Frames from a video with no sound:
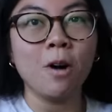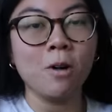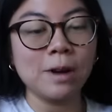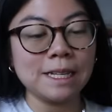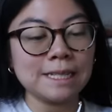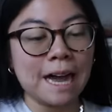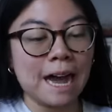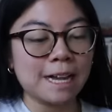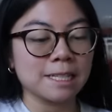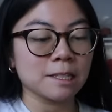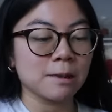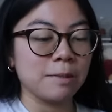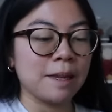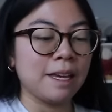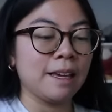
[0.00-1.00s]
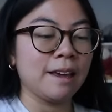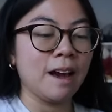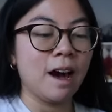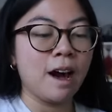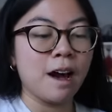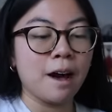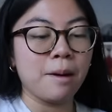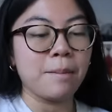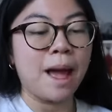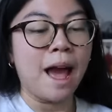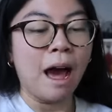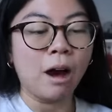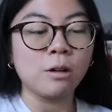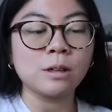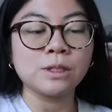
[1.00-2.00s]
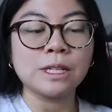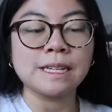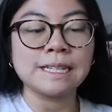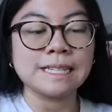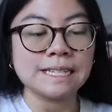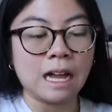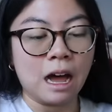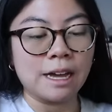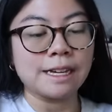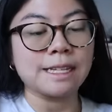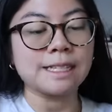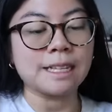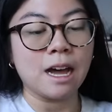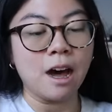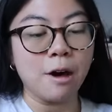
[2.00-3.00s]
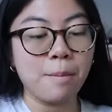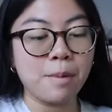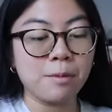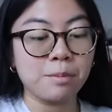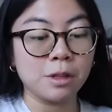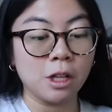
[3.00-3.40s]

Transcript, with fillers: always ask me um, how to size up